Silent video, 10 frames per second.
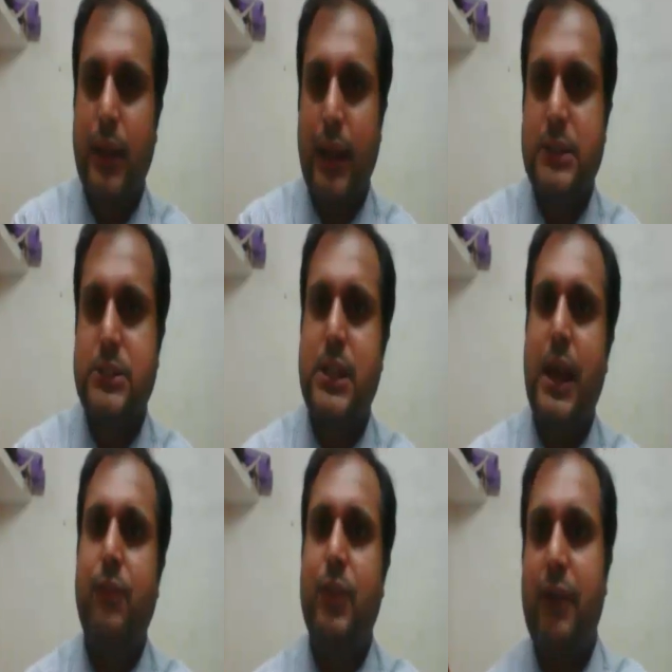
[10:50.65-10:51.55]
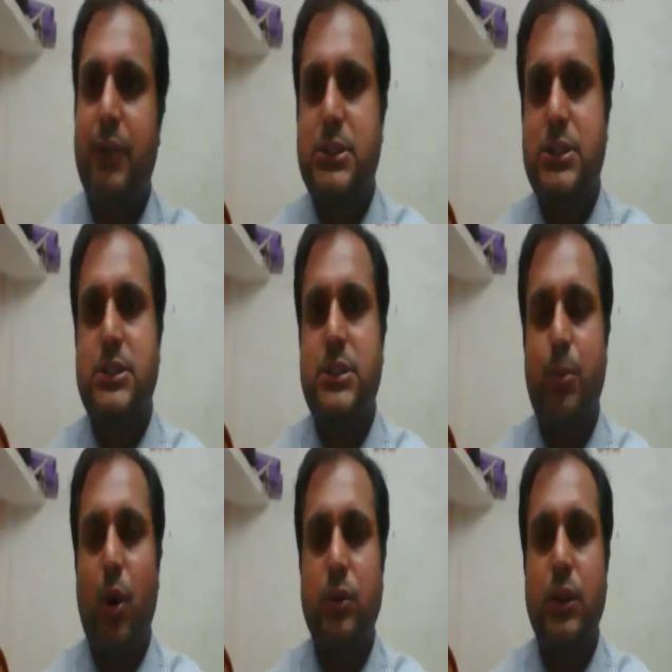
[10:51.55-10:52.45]
the last slide we have discussed
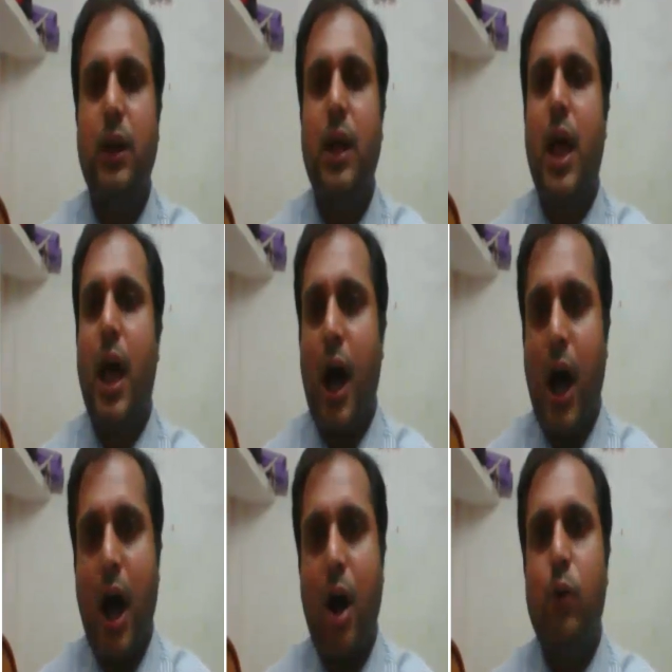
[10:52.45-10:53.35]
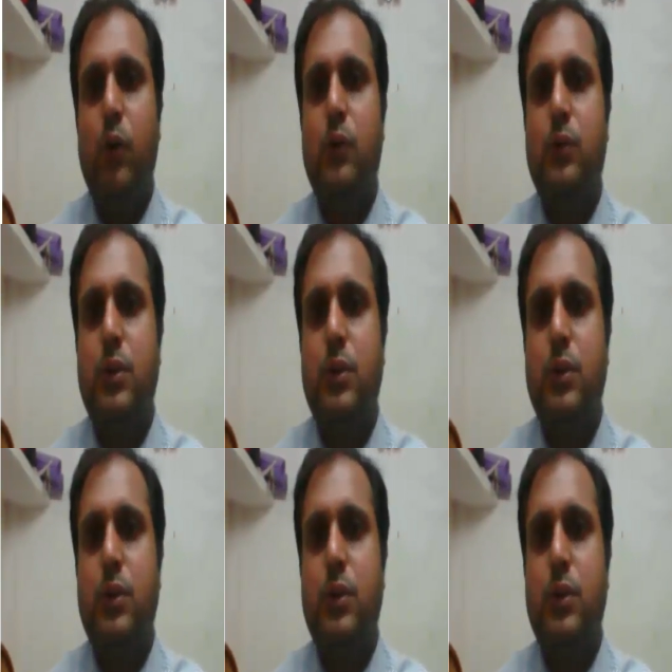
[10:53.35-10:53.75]
about how